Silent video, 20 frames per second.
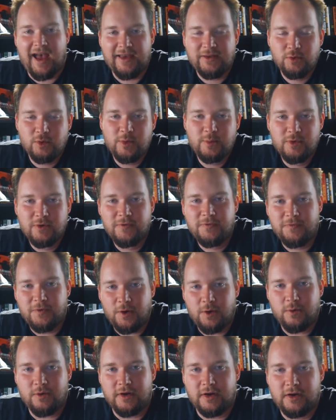As we move
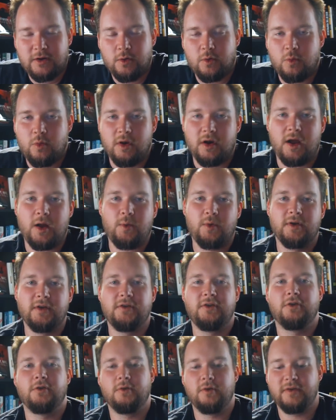forward, what I want to
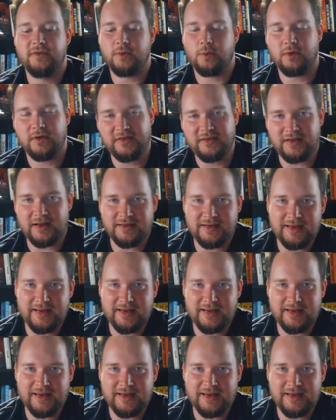do is I want to start